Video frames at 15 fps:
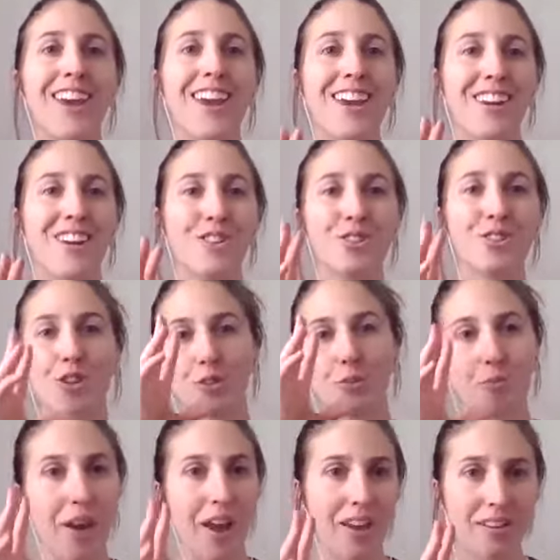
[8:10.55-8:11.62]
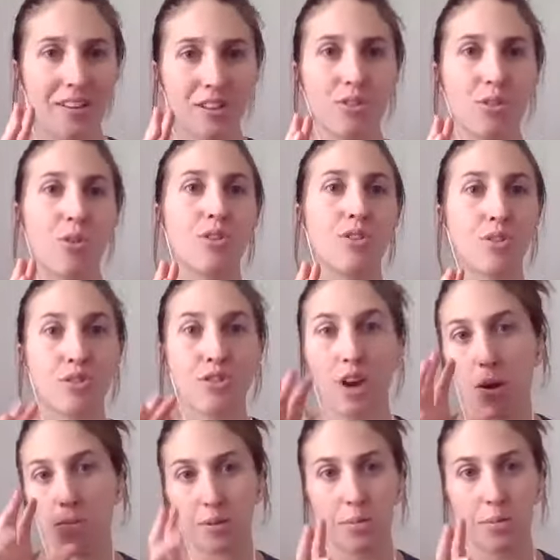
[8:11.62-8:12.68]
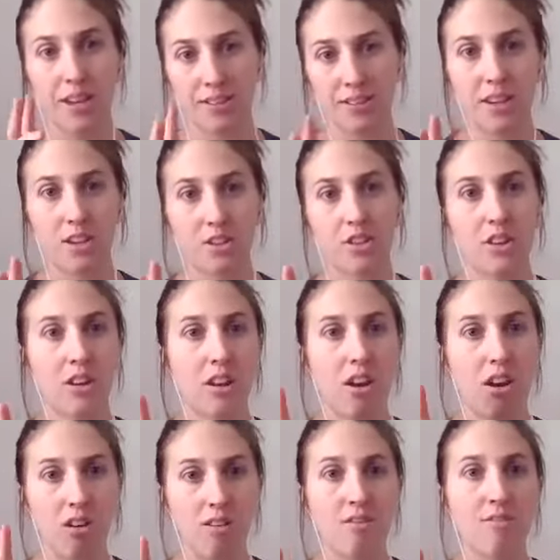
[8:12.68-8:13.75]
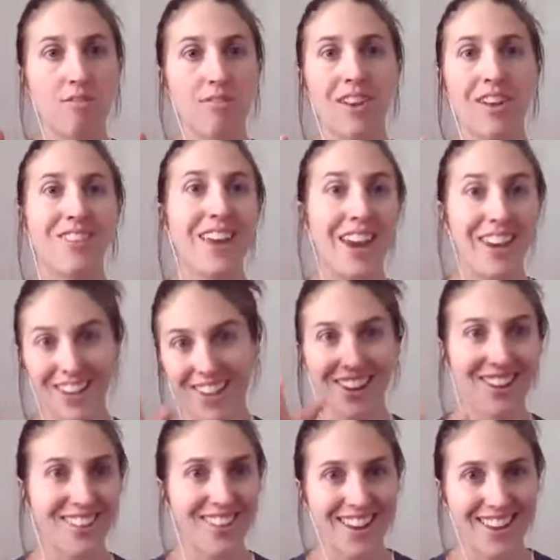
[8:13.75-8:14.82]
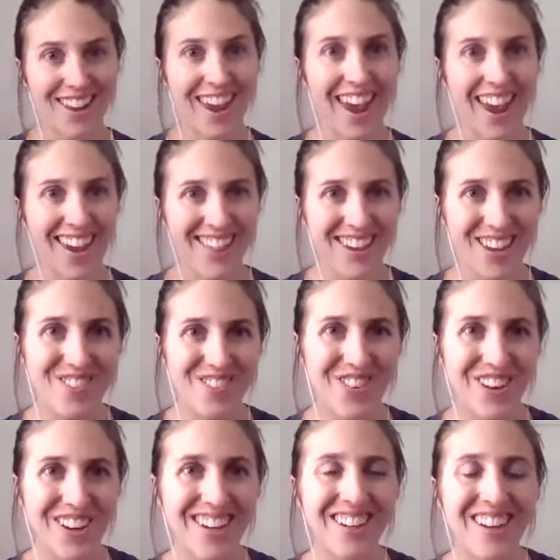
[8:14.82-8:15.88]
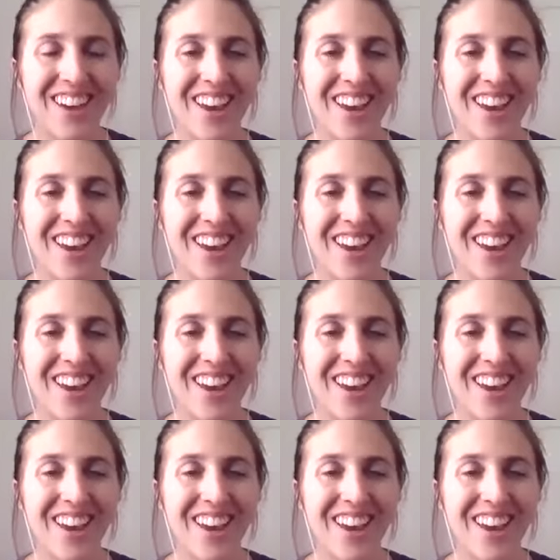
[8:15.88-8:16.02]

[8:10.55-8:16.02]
in a certain balance or a certain optimization of that yin and that yang that you put.